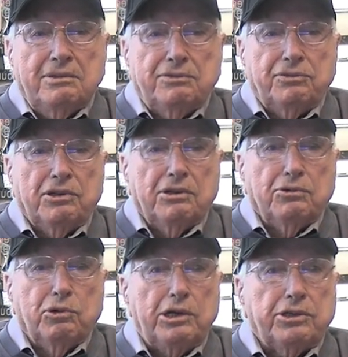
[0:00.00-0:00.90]
for
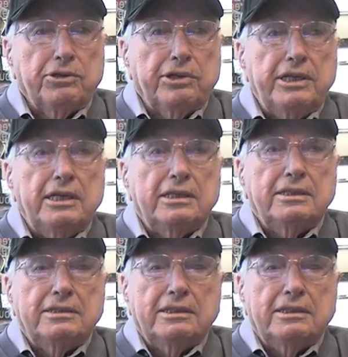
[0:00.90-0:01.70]
work duty and